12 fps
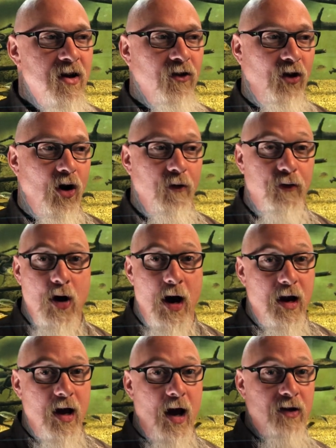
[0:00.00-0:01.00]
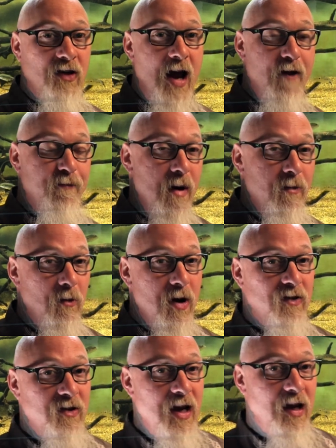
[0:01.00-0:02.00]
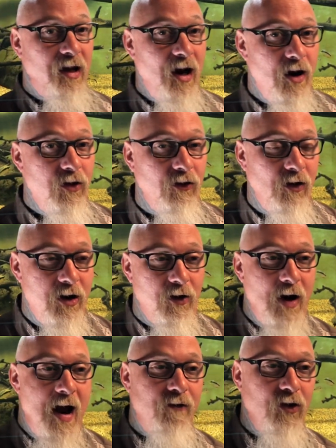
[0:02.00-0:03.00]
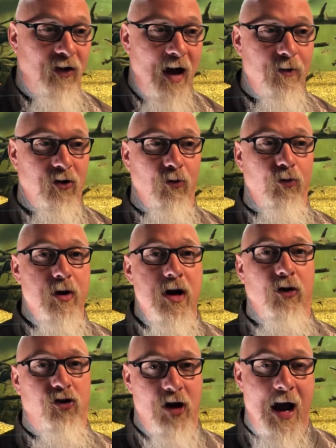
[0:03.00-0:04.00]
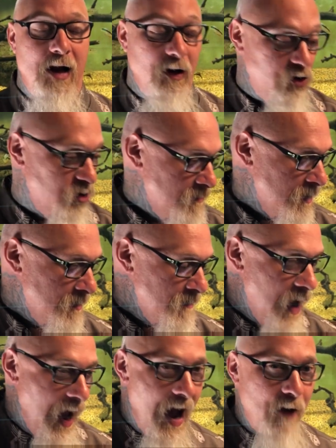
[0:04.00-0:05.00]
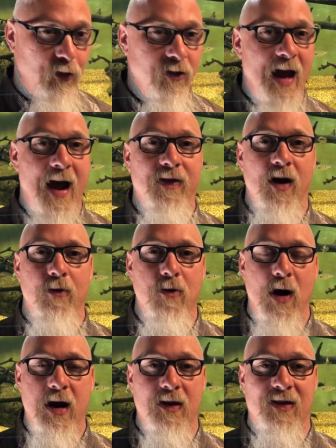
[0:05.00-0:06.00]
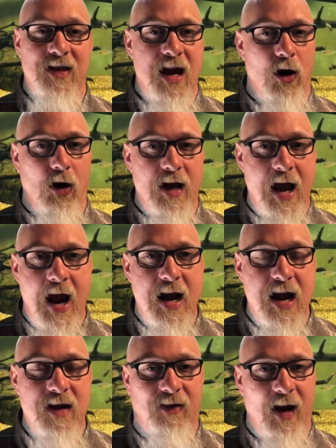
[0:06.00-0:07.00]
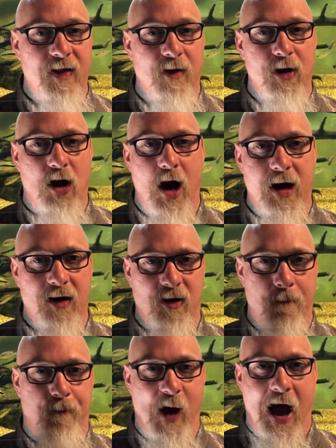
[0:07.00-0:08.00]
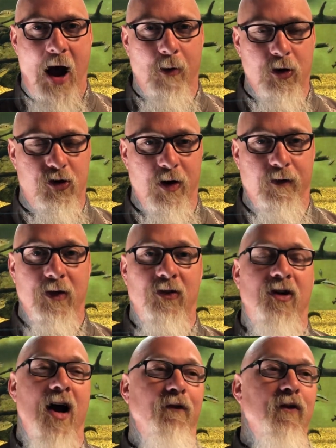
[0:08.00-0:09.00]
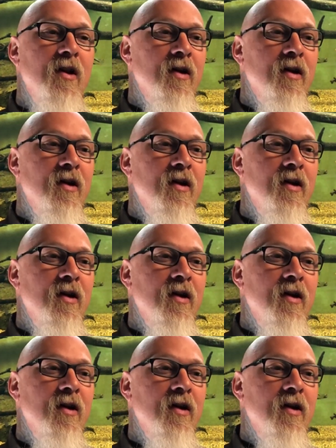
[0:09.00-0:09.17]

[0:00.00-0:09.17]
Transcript: So if you had a staff member that wasn't taking care of those under gravels, that was a real challenge. After that, then we went into the early 80s, and then we got into power-driven stuff.